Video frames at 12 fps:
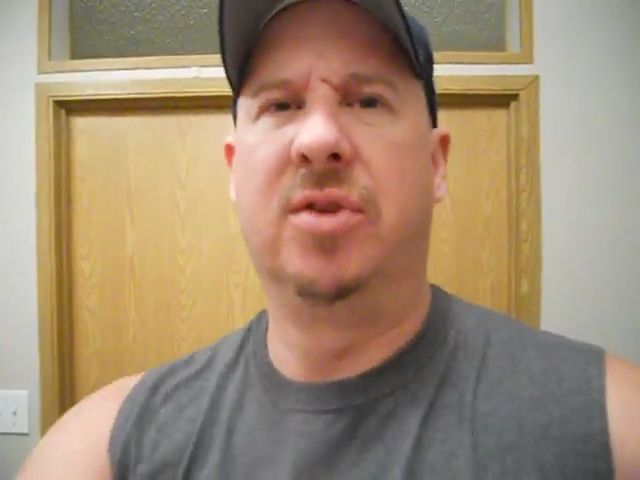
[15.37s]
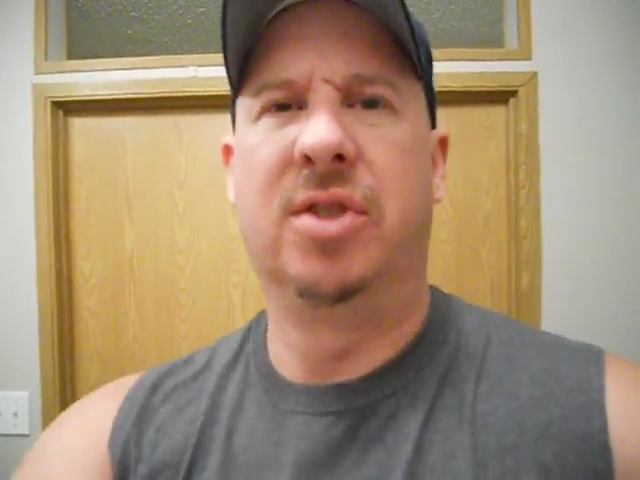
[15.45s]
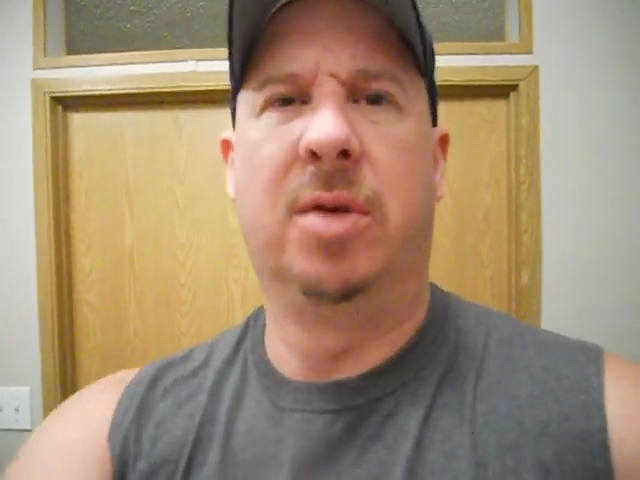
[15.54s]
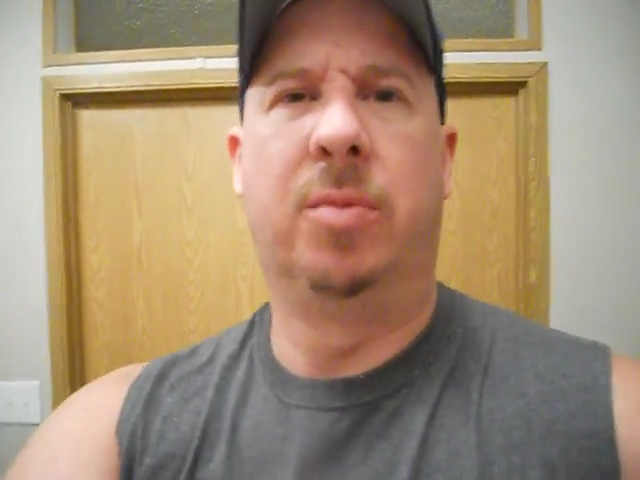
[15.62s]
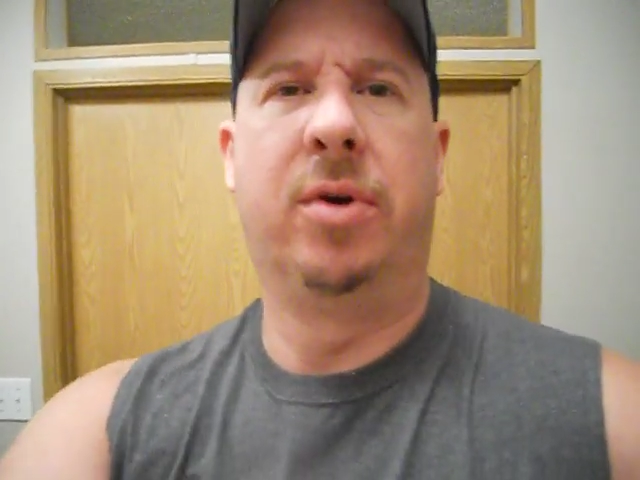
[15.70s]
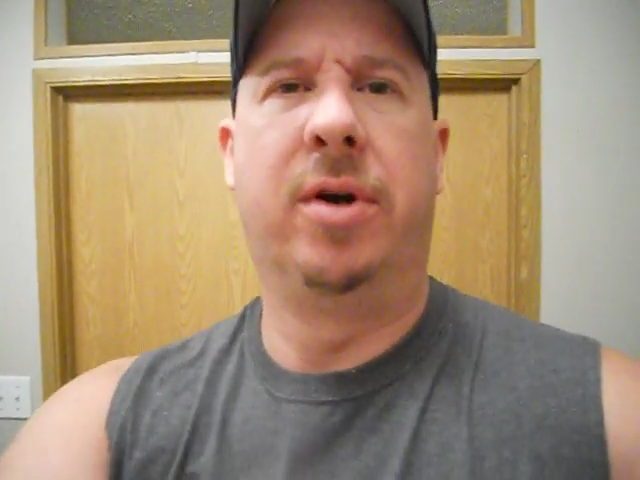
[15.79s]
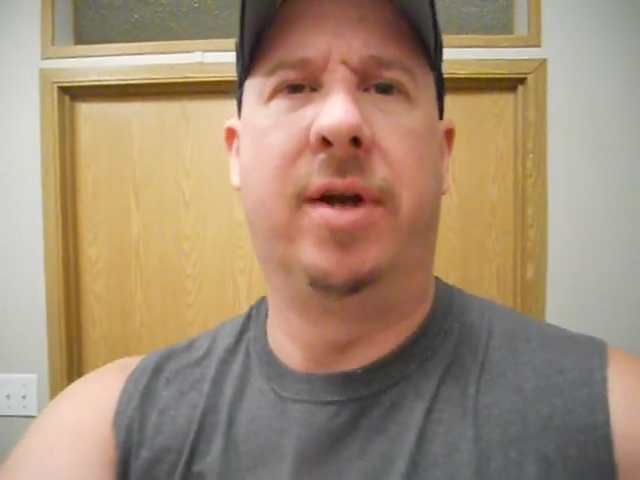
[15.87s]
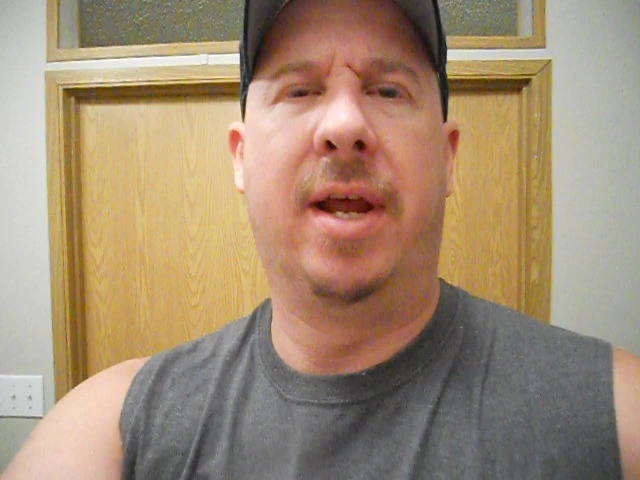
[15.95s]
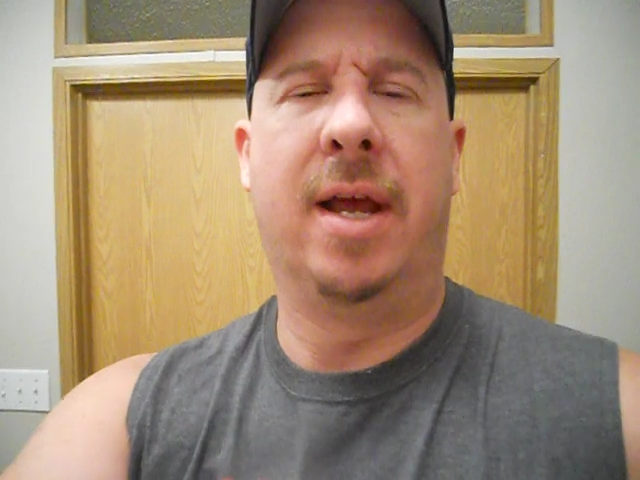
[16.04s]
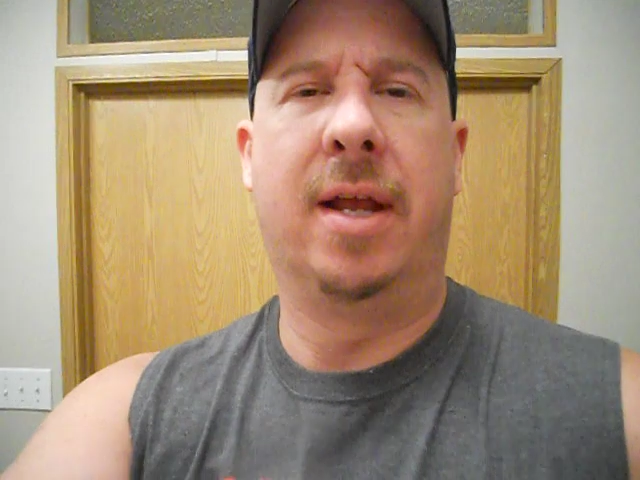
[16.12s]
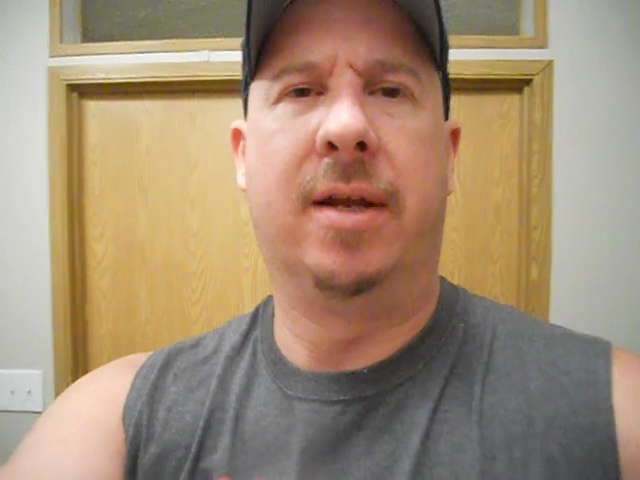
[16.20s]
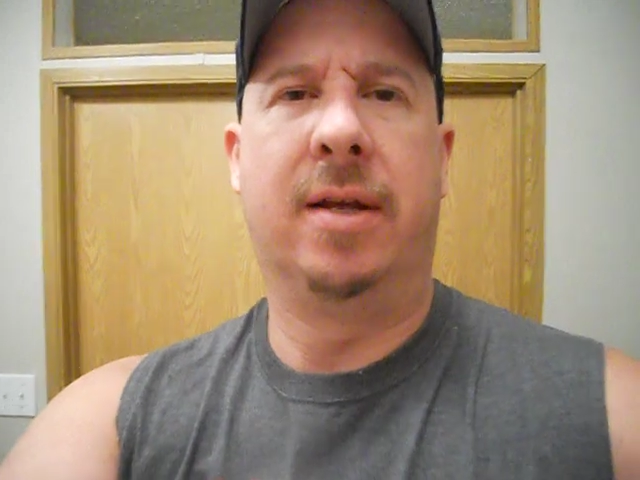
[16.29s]
somewhere in
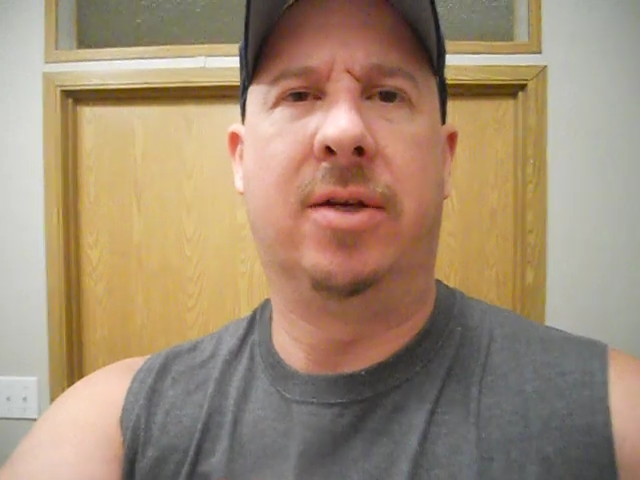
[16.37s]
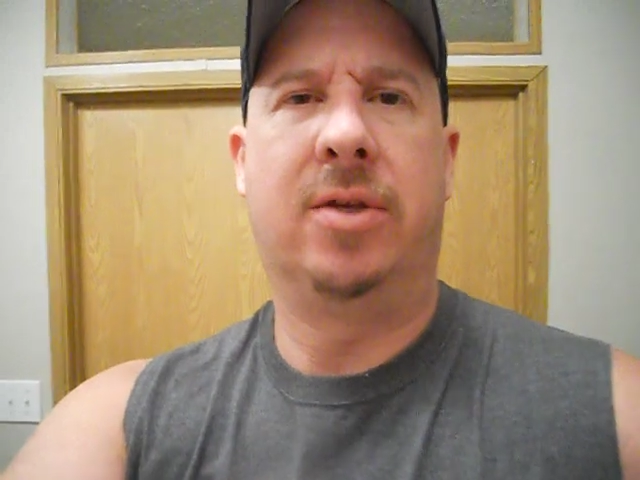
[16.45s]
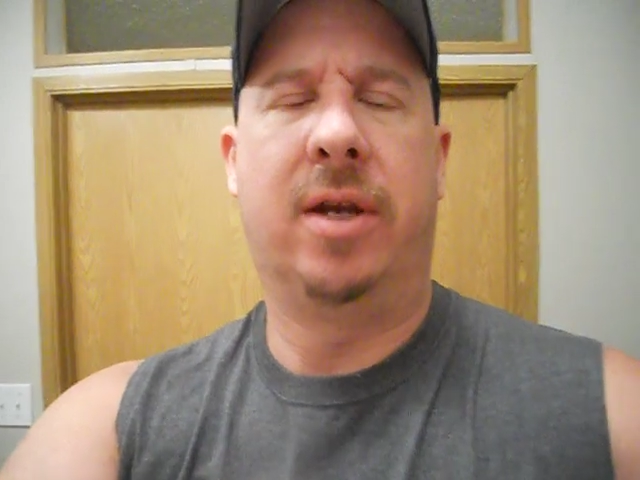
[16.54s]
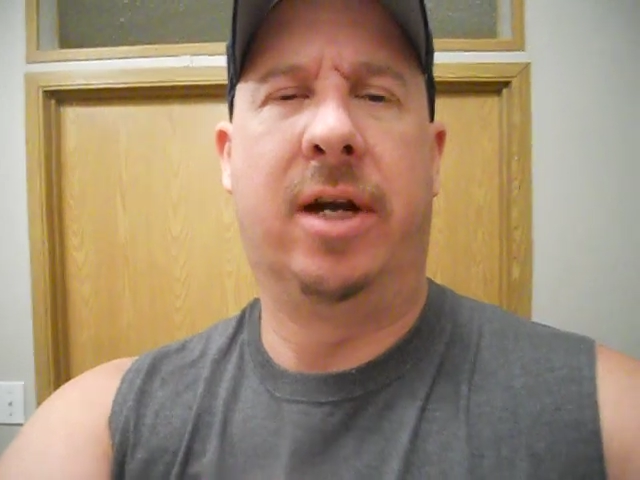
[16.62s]
that